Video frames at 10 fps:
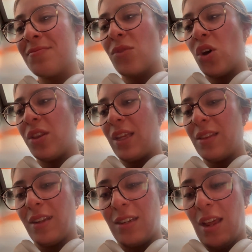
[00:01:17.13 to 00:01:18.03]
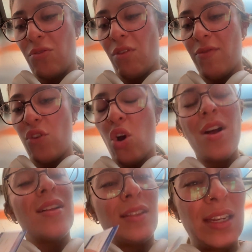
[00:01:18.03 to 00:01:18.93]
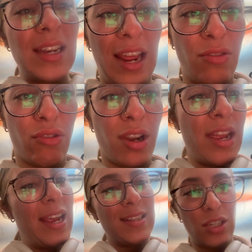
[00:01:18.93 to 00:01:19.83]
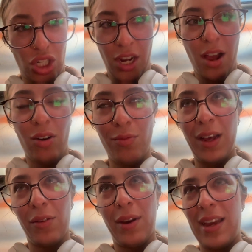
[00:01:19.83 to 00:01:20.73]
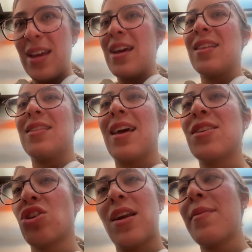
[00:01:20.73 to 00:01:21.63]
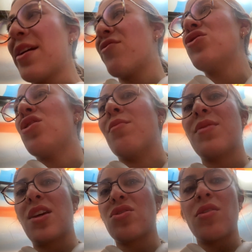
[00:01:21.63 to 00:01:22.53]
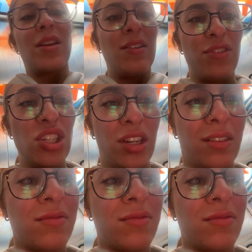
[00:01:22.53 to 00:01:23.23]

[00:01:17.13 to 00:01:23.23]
on the London Heathrow floor. London Heathrow is a shithole, by the way. They try to be efficient, but they're so inefficient.